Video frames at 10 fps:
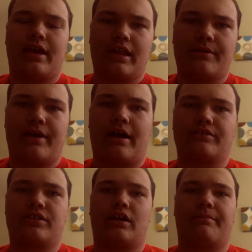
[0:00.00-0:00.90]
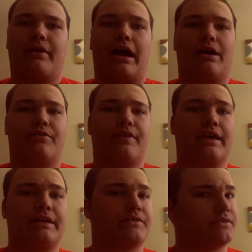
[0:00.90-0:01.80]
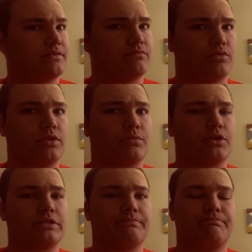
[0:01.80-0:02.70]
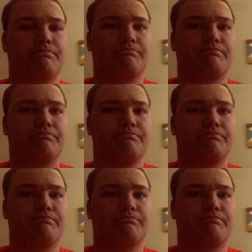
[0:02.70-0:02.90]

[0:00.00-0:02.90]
Anyway, I was talking about how were the worst